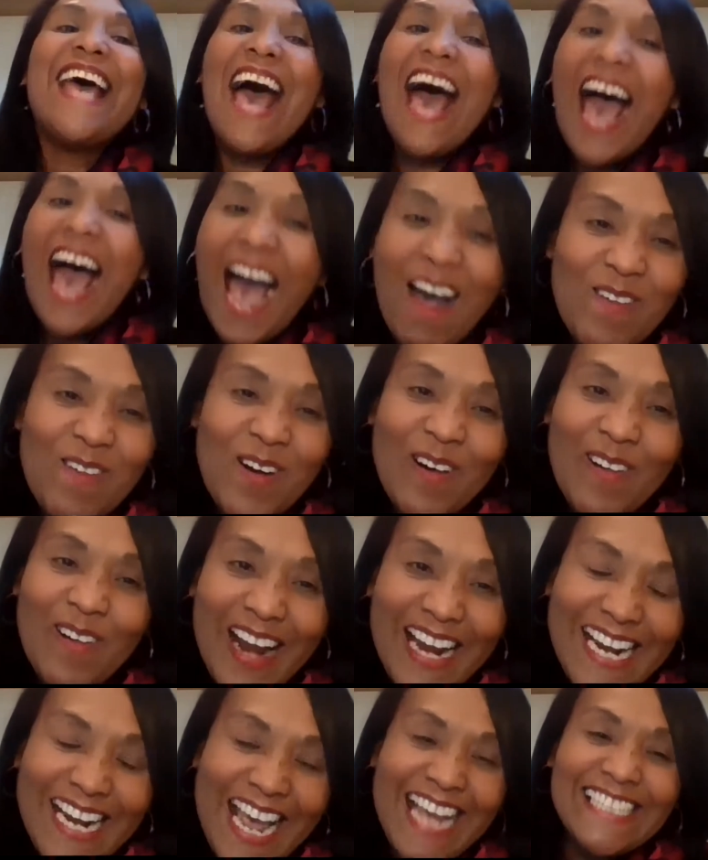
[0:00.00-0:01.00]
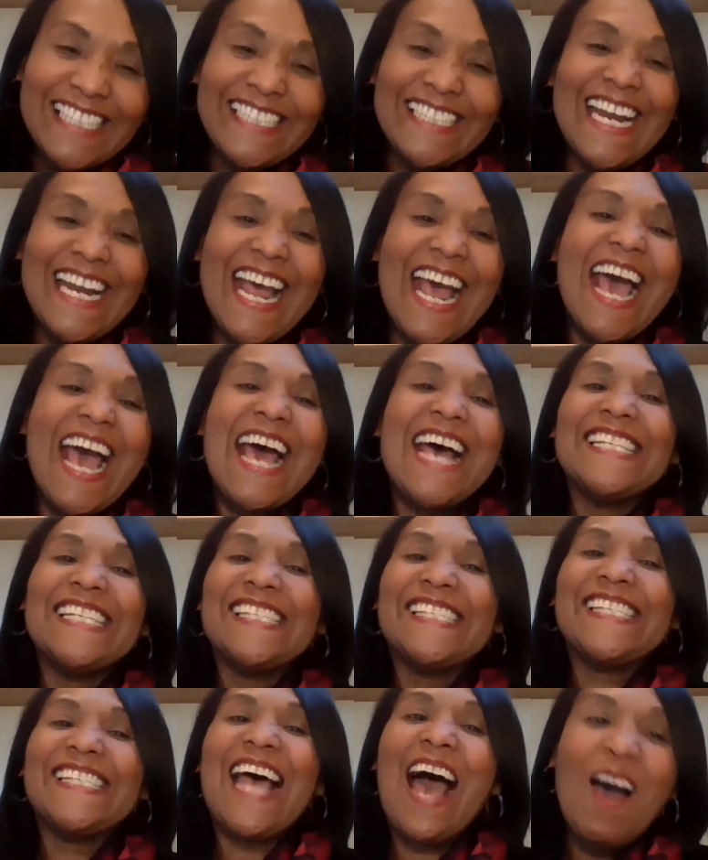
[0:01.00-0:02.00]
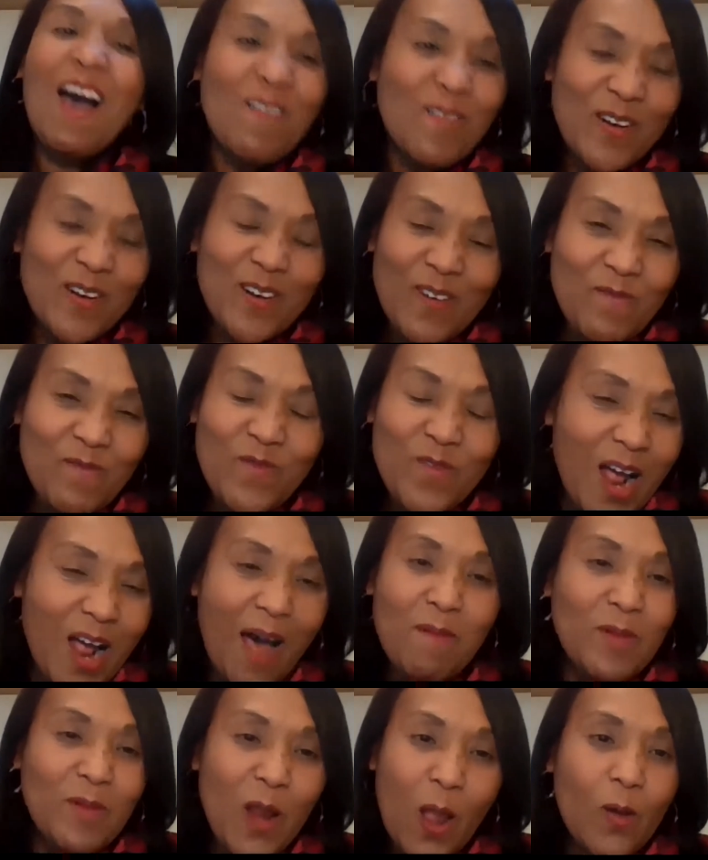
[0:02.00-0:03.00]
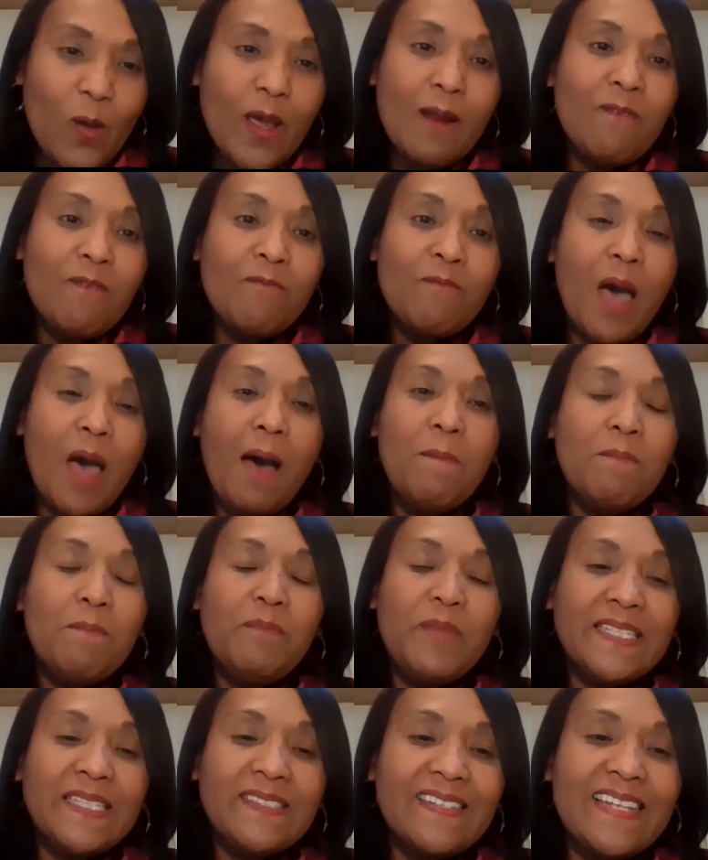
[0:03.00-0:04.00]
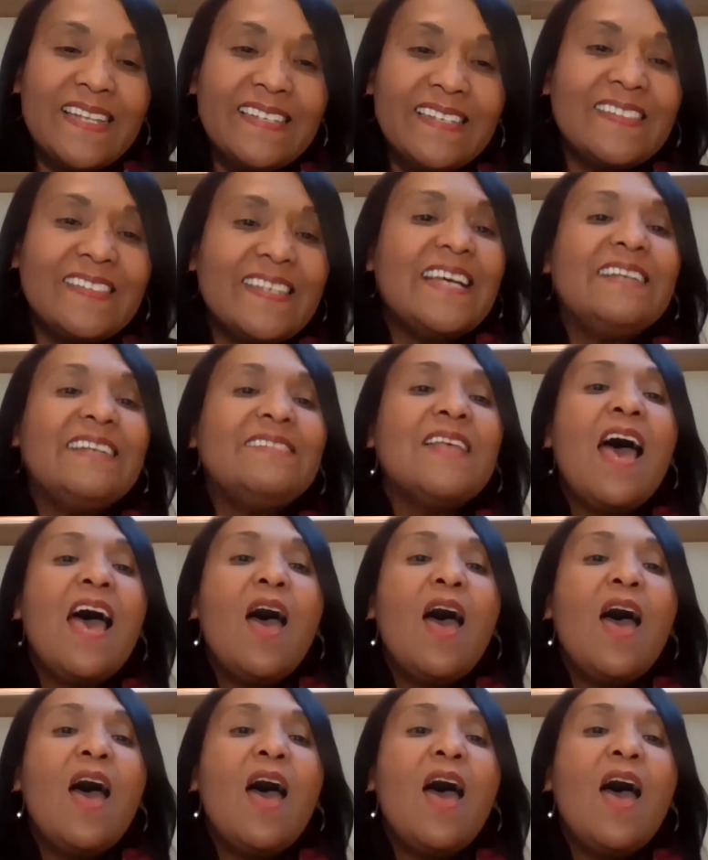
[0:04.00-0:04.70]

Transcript: our NHS, our local businesses,